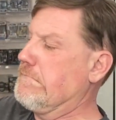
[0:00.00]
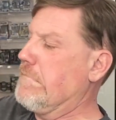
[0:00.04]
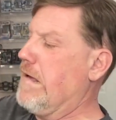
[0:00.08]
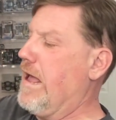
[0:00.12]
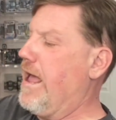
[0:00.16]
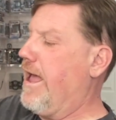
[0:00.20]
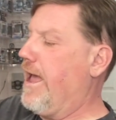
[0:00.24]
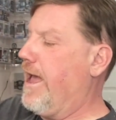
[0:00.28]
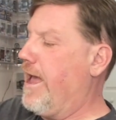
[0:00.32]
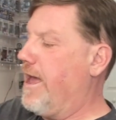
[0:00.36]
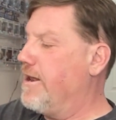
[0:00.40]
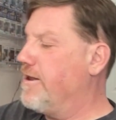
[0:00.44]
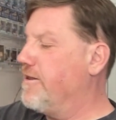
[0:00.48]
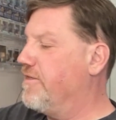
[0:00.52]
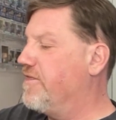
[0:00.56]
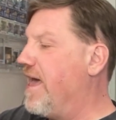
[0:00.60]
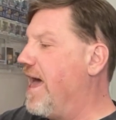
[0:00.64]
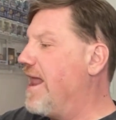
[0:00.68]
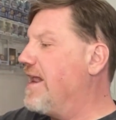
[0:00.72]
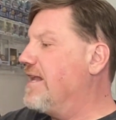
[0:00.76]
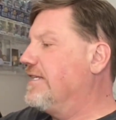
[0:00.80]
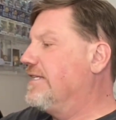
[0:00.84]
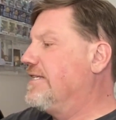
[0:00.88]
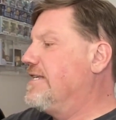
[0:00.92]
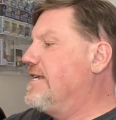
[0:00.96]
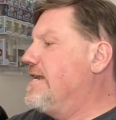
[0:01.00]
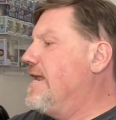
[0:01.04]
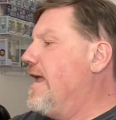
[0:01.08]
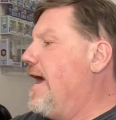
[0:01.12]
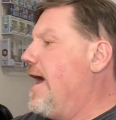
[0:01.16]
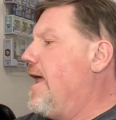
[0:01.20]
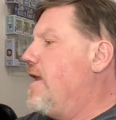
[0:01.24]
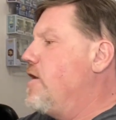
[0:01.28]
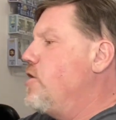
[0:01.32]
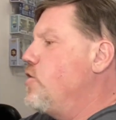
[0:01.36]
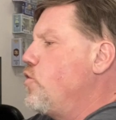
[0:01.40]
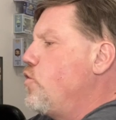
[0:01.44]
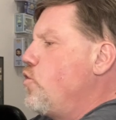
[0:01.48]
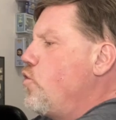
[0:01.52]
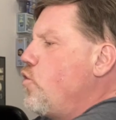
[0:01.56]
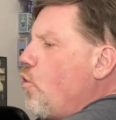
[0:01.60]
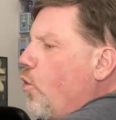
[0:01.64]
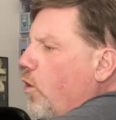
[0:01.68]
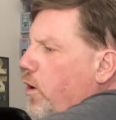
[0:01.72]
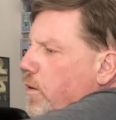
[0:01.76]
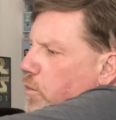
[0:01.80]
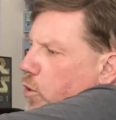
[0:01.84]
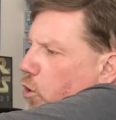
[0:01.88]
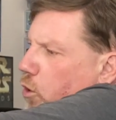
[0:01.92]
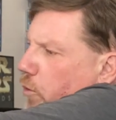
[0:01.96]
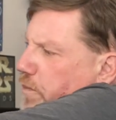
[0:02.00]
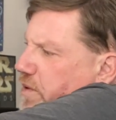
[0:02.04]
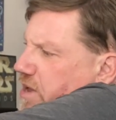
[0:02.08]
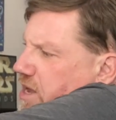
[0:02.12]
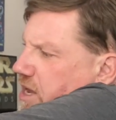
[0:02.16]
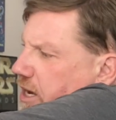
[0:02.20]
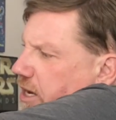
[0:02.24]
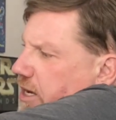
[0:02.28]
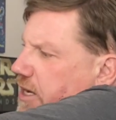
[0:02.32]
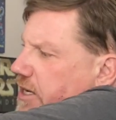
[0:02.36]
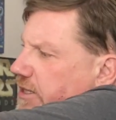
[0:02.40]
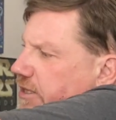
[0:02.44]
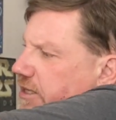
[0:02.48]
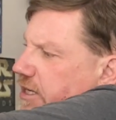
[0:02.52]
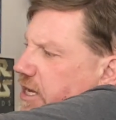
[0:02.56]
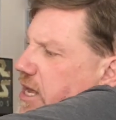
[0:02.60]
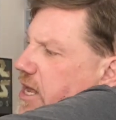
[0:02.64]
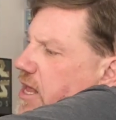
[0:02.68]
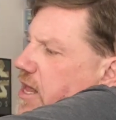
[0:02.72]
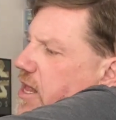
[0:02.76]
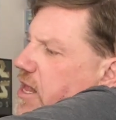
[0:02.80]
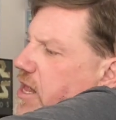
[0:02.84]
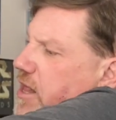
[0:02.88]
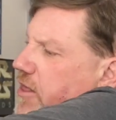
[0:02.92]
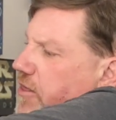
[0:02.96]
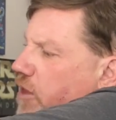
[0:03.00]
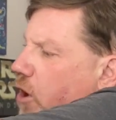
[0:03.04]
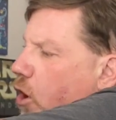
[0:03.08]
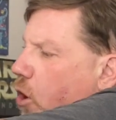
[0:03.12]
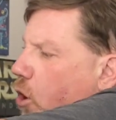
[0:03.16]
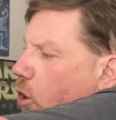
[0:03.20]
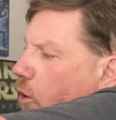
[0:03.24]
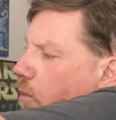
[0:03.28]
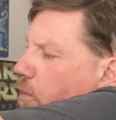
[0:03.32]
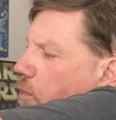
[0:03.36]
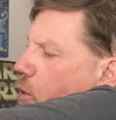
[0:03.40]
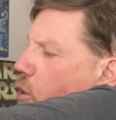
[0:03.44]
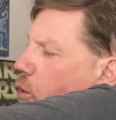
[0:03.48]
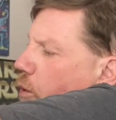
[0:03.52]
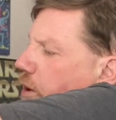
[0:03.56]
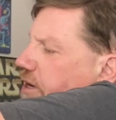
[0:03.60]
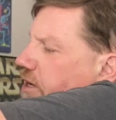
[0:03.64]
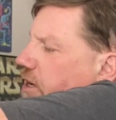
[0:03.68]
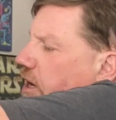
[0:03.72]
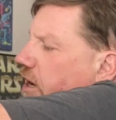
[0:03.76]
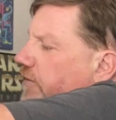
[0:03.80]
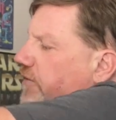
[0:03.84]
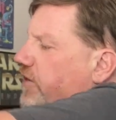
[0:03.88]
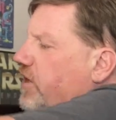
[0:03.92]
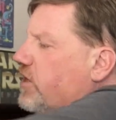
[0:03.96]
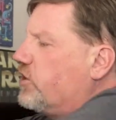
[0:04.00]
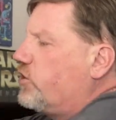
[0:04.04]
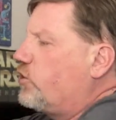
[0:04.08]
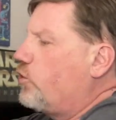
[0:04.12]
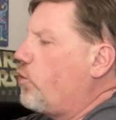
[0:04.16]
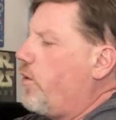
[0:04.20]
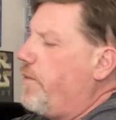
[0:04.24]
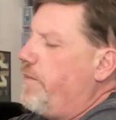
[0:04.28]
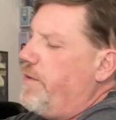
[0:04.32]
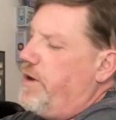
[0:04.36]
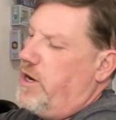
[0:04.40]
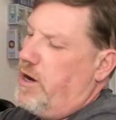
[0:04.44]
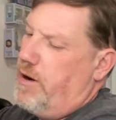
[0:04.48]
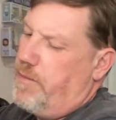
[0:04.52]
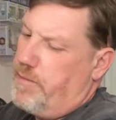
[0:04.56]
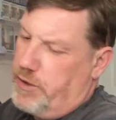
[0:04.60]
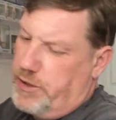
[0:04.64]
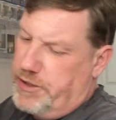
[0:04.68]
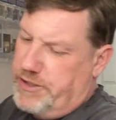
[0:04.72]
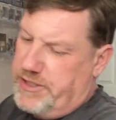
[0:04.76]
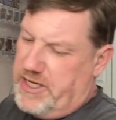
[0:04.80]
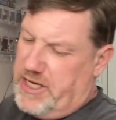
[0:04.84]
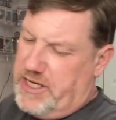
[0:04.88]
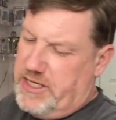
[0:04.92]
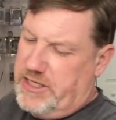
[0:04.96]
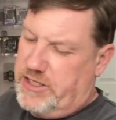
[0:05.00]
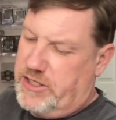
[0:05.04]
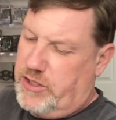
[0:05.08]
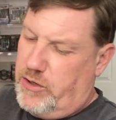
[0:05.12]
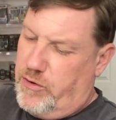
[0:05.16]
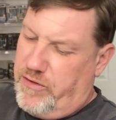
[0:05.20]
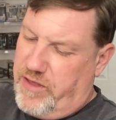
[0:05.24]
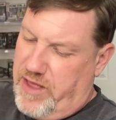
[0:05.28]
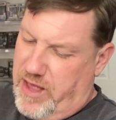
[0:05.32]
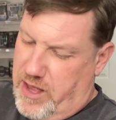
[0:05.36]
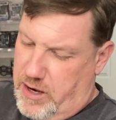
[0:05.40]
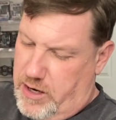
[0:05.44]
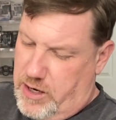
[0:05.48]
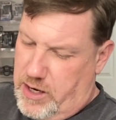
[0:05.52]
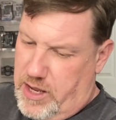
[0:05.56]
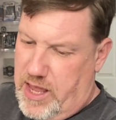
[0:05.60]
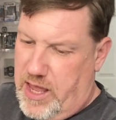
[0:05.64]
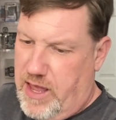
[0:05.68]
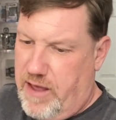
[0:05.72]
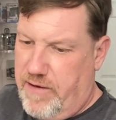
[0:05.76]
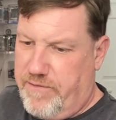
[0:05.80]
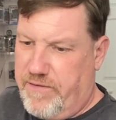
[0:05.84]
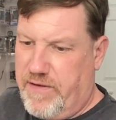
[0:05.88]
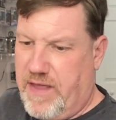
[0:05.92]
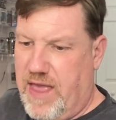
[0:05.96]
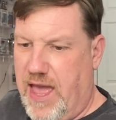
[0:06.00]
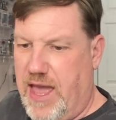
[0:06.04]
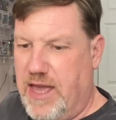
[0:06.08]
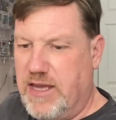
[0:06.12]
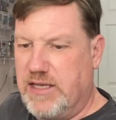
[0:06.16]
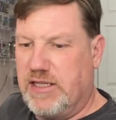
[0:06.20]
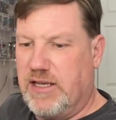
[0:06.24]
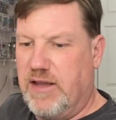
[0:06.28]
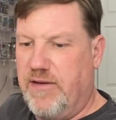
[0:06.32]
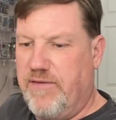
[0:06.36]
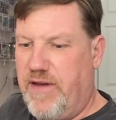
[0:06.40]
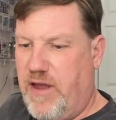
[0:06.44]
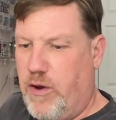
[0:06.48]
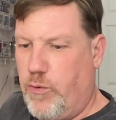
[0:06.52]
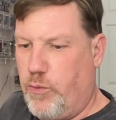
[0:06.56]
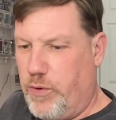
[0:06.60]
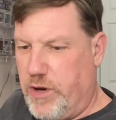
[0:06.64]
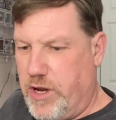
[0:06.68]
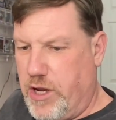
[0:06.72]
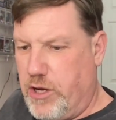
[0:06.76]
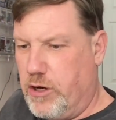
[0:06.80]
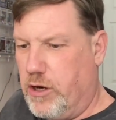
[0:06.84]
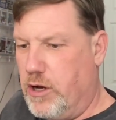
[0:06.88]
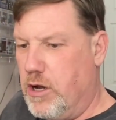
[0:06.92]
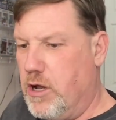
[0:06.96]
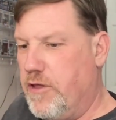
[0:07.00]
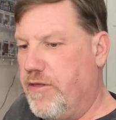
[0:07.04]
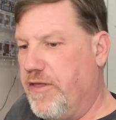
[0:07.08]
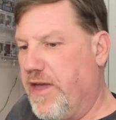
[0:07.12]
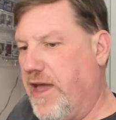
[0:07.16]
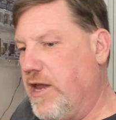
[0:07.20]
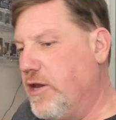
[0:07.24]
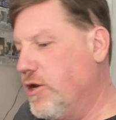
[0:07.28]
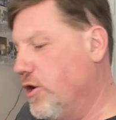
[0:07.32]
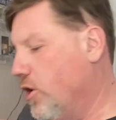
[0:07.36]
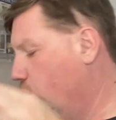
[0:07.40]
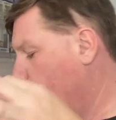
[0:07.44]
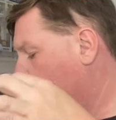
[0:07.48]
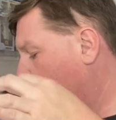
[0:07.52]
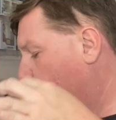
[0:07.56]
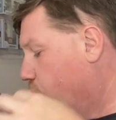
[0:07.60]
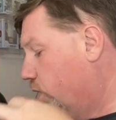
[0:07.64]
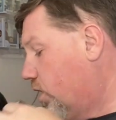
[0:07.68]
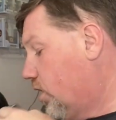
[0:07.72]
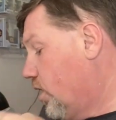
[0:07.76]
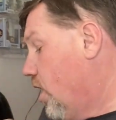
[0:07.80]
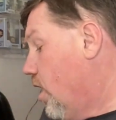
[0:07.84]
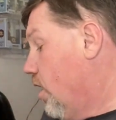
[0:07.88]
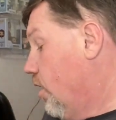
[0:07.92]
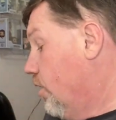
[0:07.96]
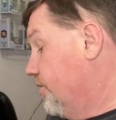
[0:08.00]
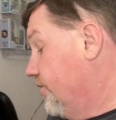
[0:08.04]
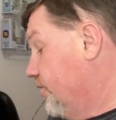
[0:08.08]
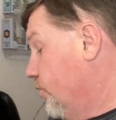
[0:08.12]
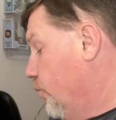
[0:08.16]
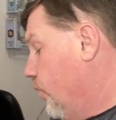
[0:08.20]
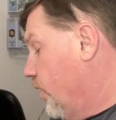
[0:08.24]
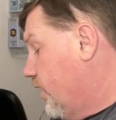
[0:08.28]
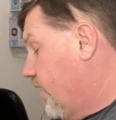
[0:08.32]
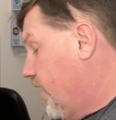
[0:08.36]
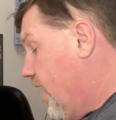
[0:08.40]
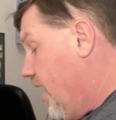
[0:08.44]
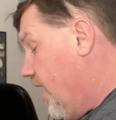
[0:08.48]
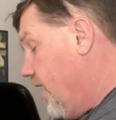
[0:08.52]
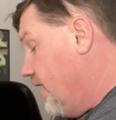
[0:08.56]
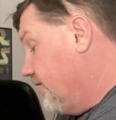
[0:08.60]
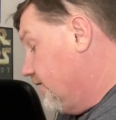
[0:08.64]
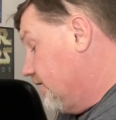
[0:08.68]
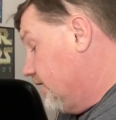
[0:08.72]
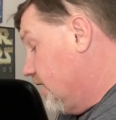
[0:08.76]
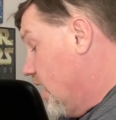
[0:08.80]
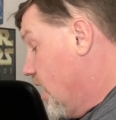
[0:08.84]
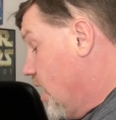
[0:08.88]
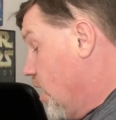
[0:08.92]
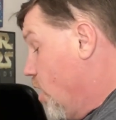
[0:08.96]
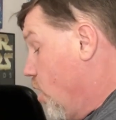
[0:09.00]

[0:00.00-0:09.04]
And that is not normal, because the whole point of the assortment numbers is so that if case of a recall, they know what cars in what case,